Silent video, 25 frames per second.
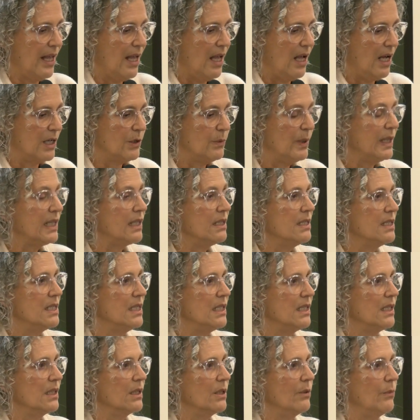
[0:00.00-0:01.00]
And we can
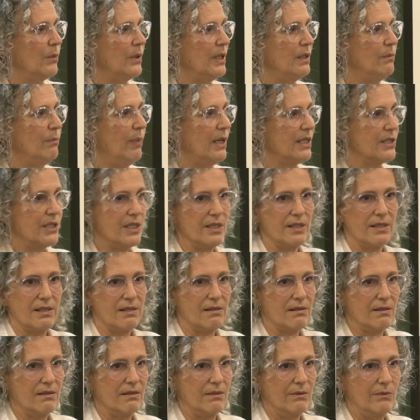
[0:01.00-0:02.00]
deal with
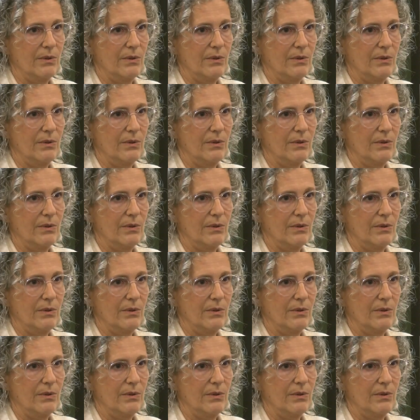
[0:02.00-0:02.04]
budgets,